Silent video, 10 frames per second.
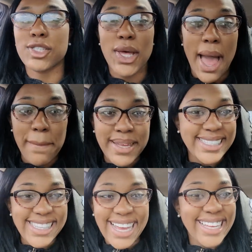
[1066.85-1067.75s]
So happy
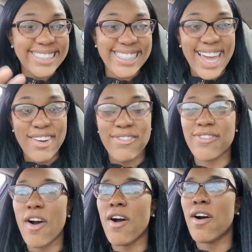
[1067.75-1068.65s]
second day of
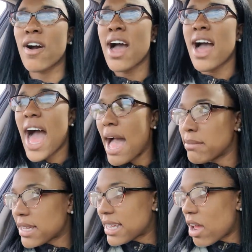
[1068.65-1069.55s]
fall.
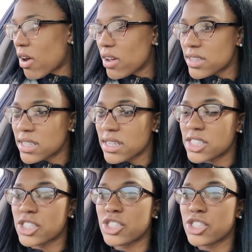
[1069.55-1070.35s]
I'm looking at all the